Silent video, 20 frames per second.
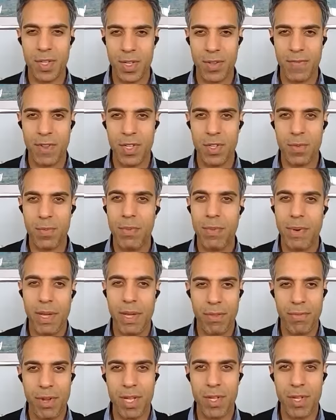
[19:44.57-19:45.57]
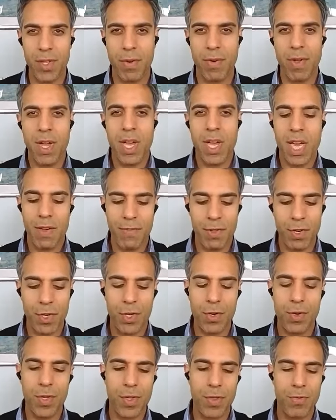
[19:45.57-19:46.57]
divisible by three. So if you
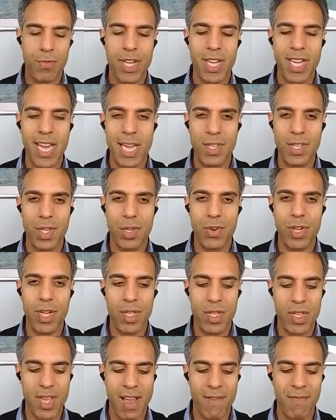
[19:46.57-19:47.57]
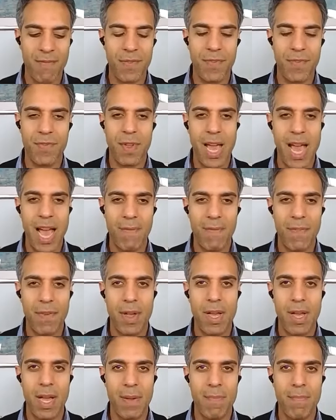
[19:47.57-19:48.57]
choose 3 categories, have
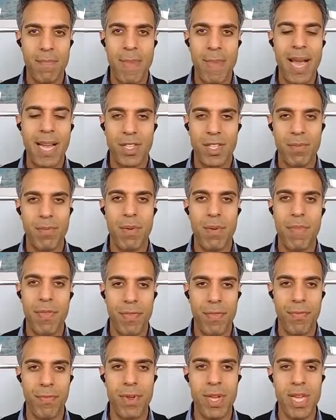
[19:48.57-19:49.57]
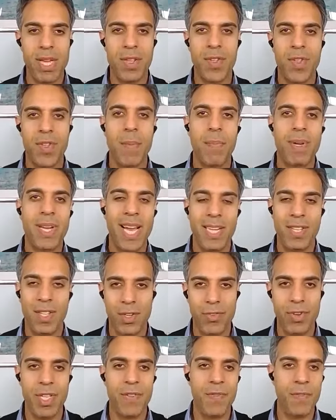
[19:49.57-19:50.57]
maximum 3
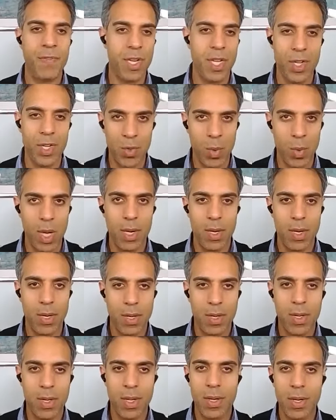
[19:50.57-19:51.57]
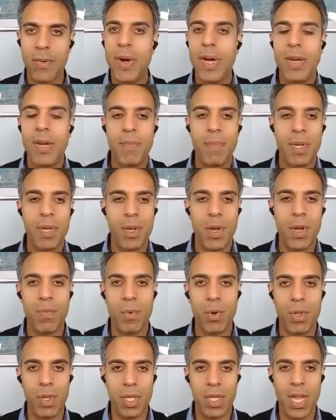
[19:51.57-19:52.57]
subcategories for each one, right? But no
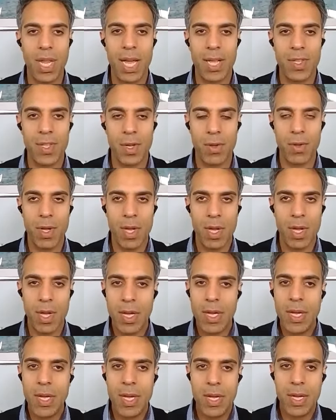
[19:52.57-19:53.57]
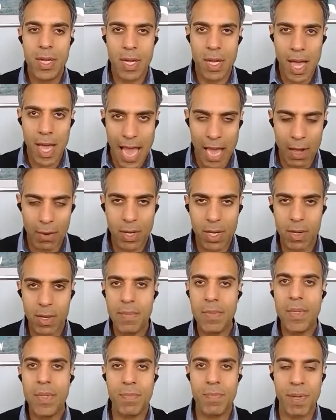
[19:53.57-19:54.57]
more than that. So
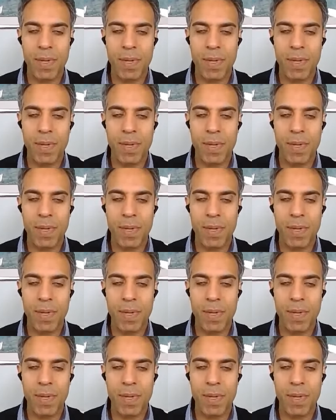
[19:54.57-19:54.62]
outcomes, be